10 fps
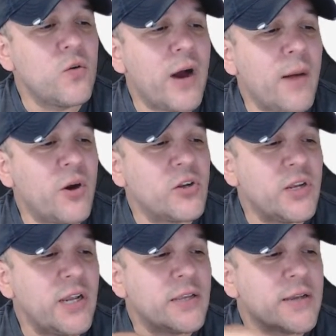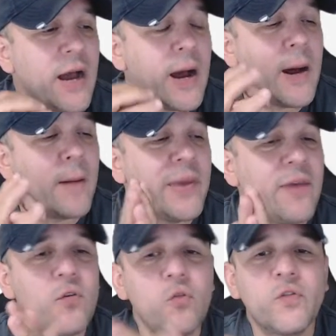Martinez.
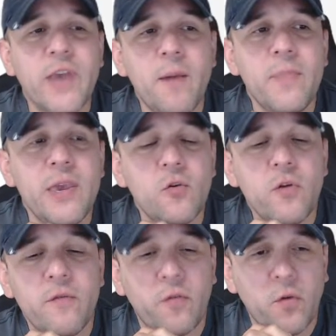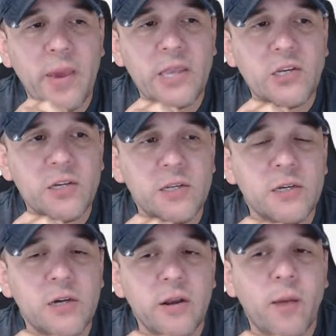If you send me your
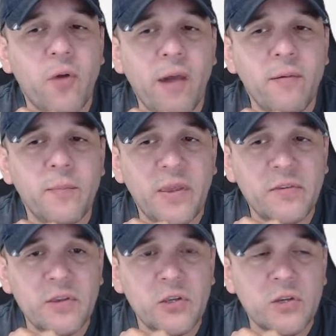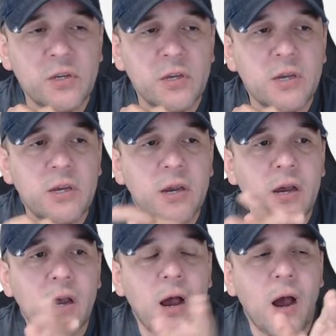information on a private message,
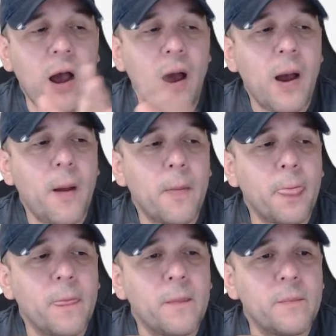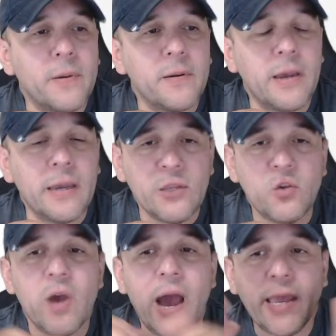I
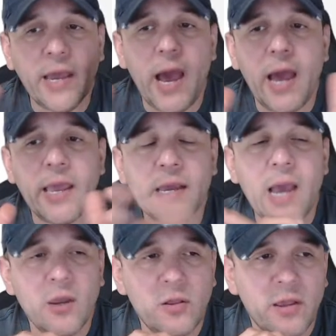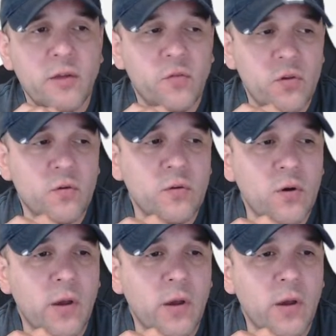can calculate it for you.